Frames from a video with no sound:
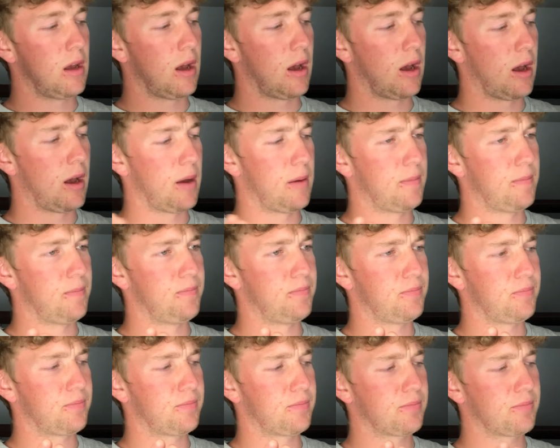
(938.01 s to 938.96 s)

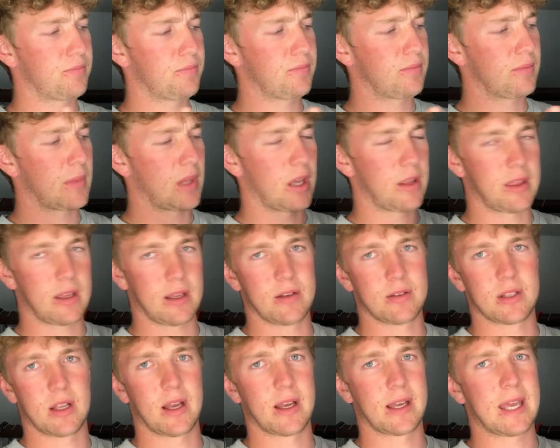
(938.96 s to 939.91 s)
I think it
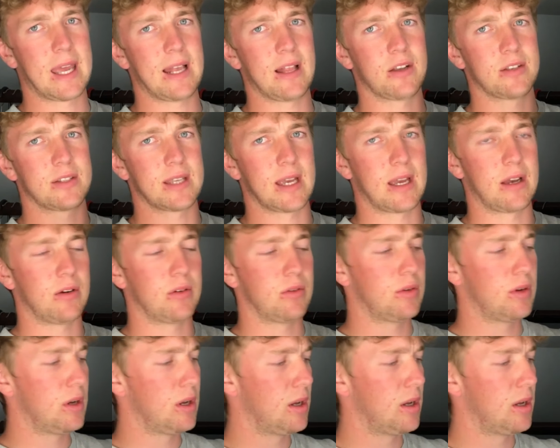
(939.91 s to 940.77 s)
was like a kilo sale